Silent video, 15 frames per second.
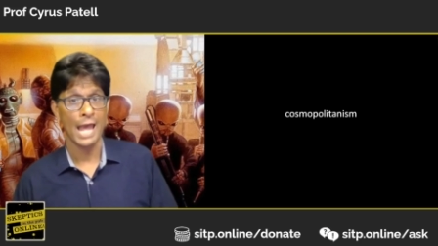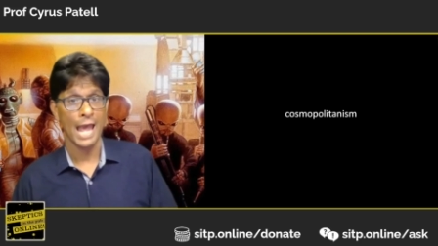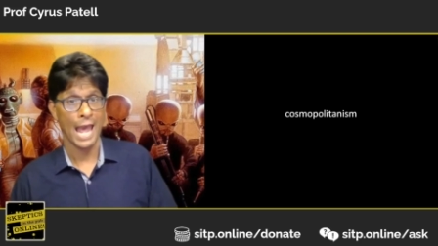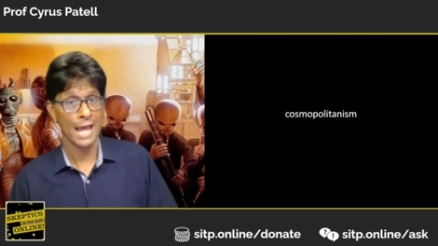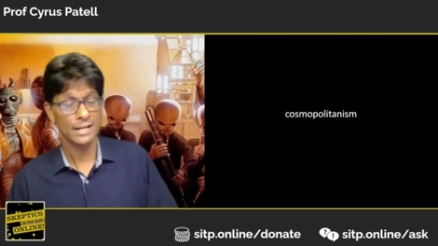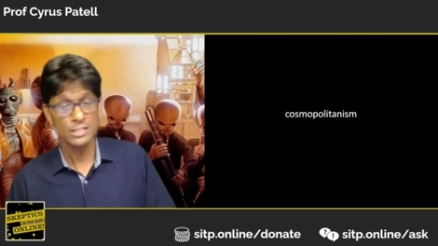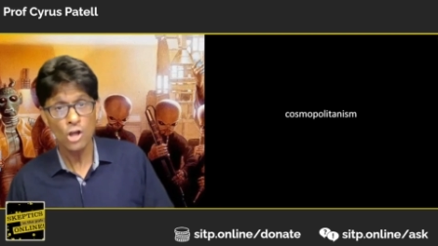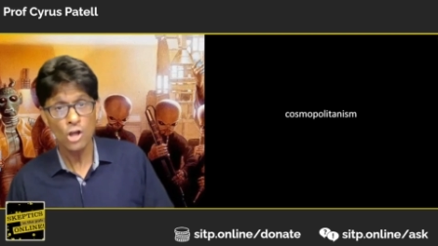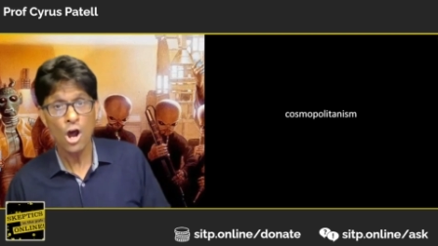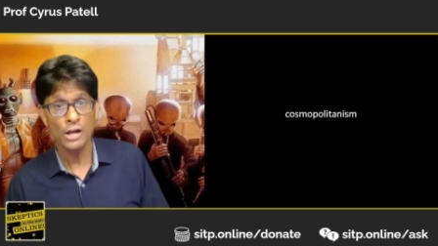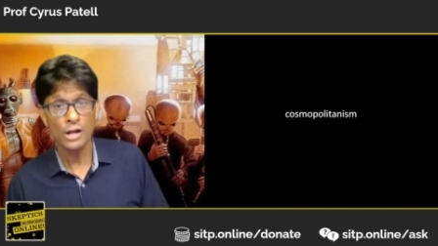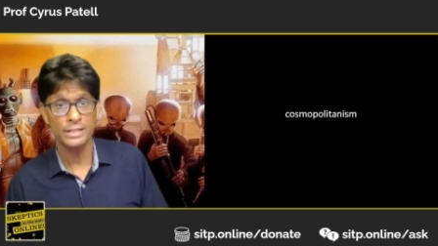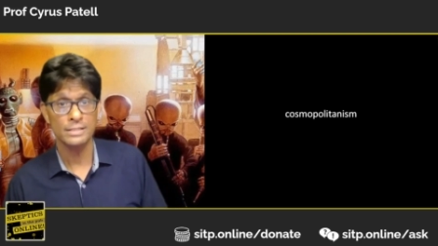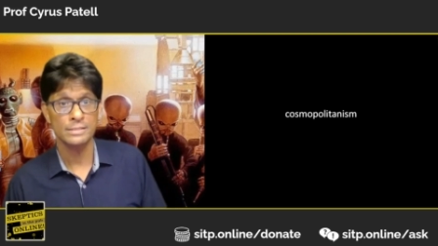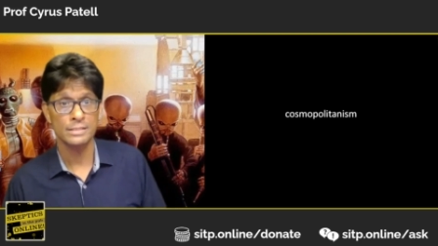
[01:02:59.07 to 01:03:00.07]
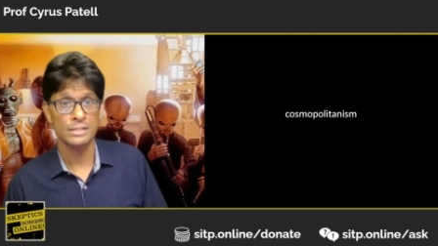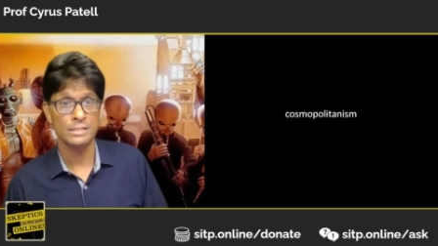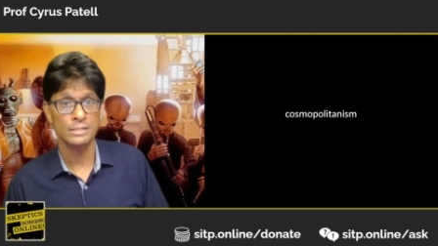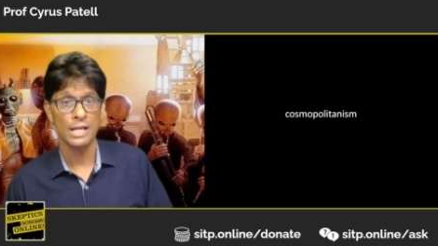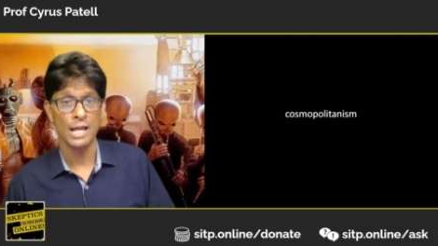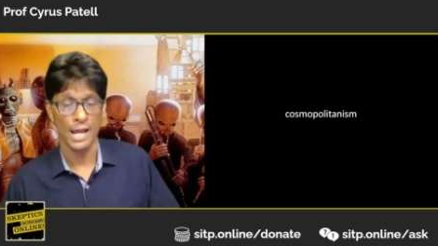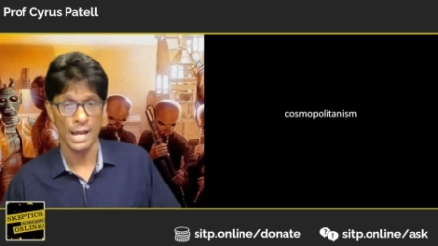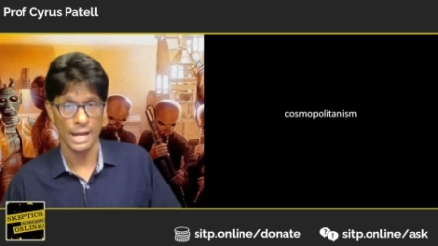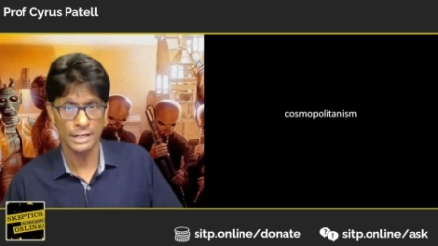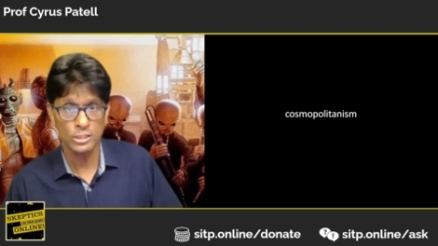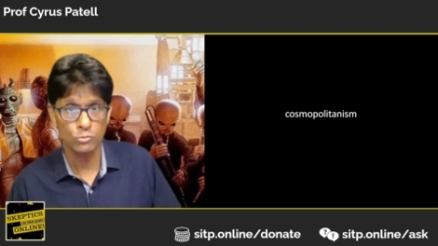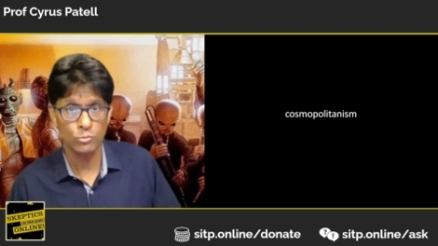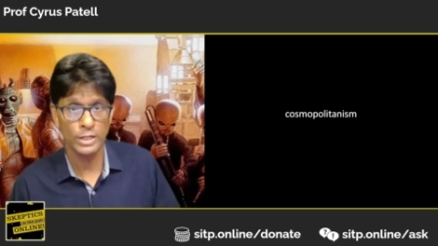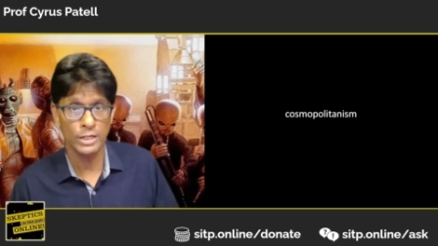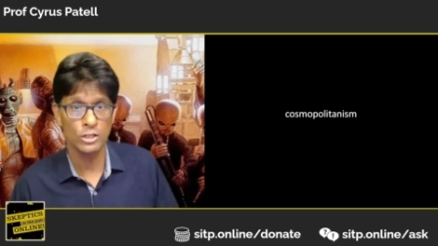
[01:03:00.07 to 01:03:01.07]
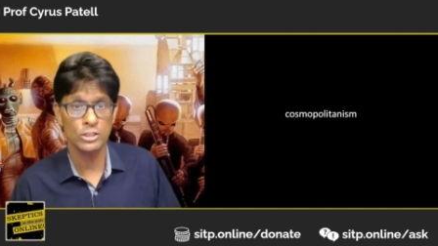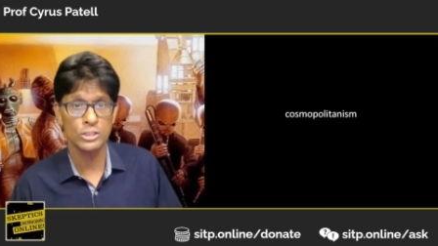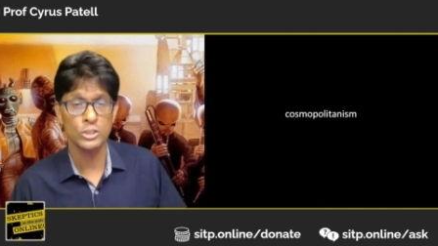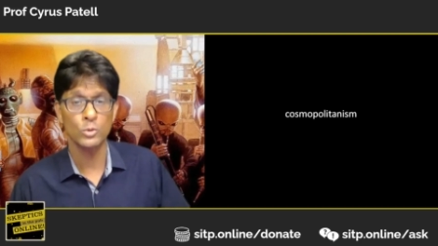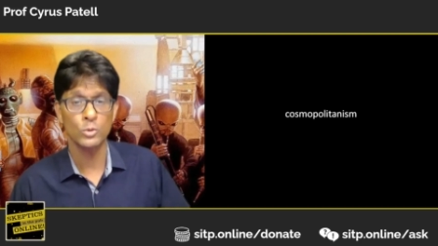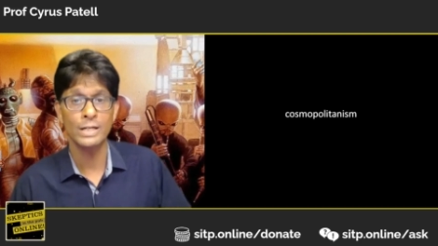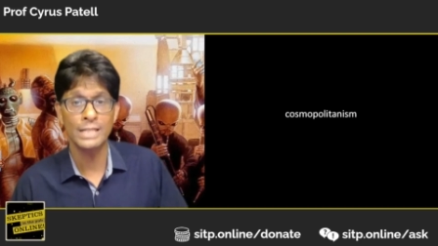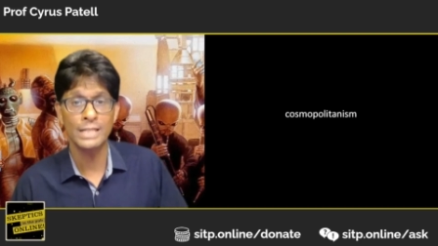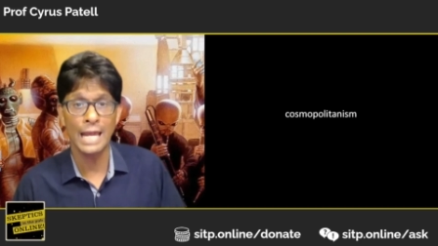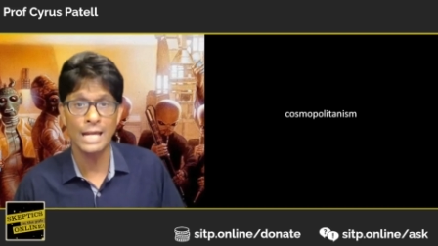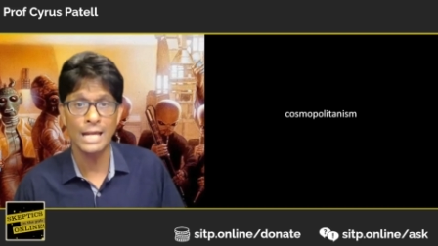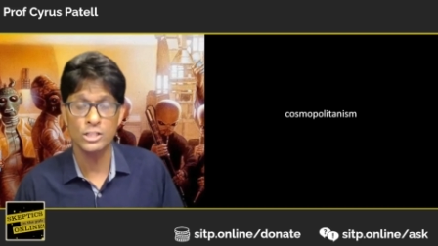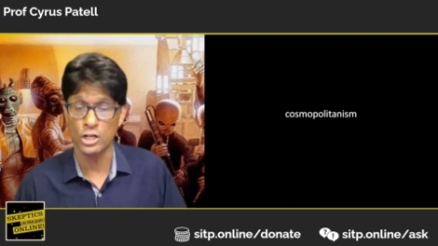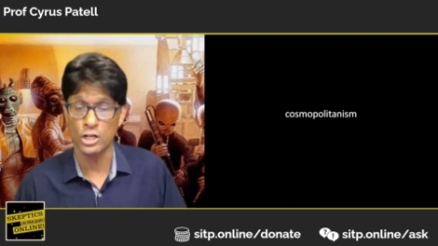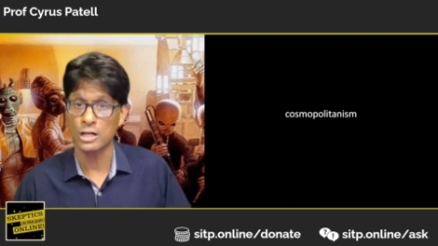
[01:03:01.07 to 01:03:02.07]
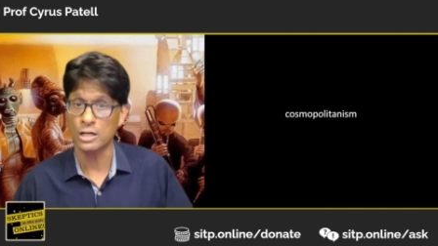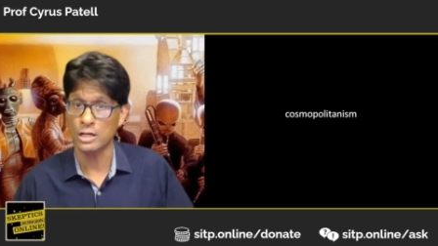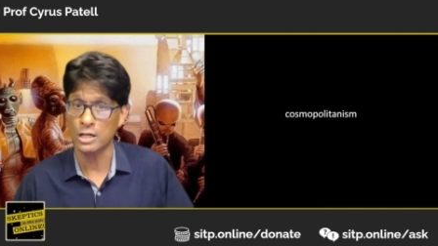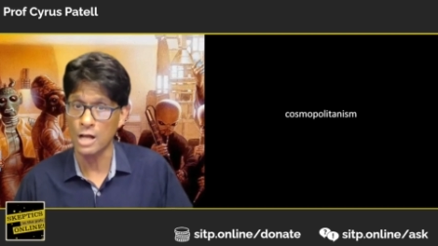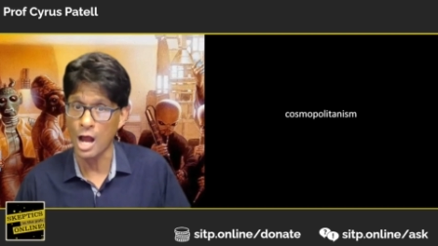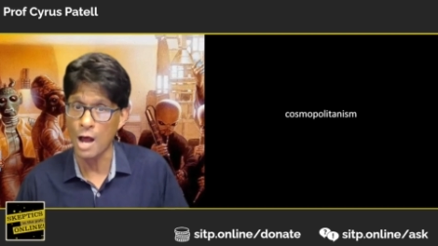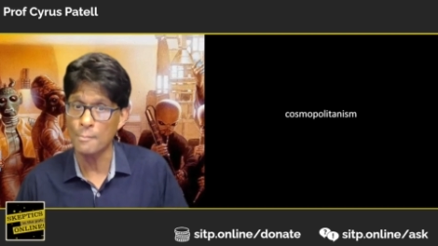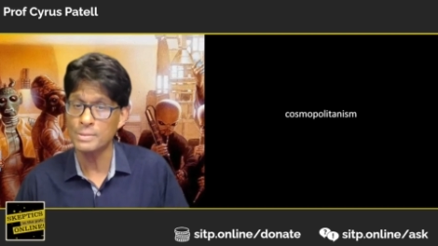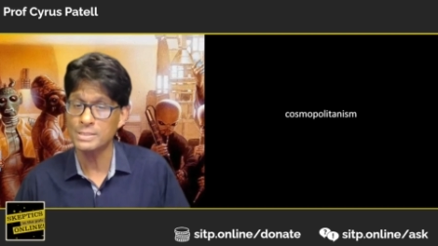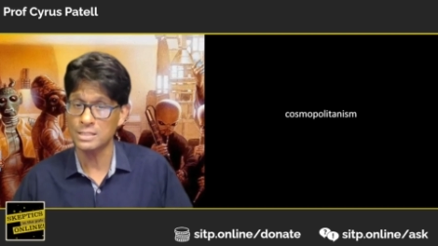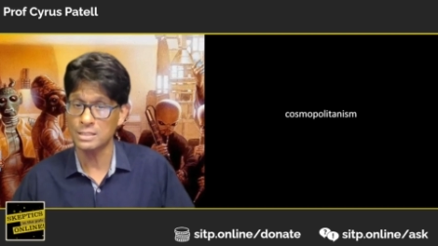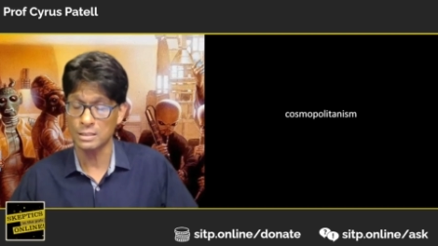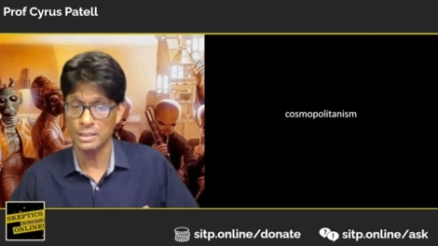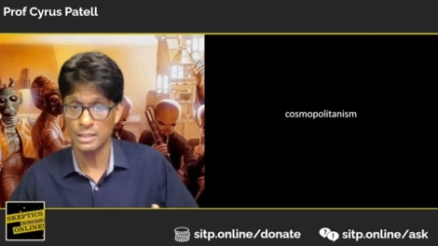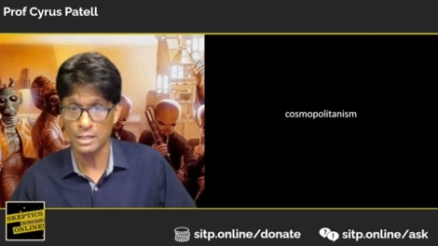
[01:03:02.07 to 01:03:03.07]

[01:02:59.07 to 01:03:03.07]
and its audiences and its readers to engage in a concomitantly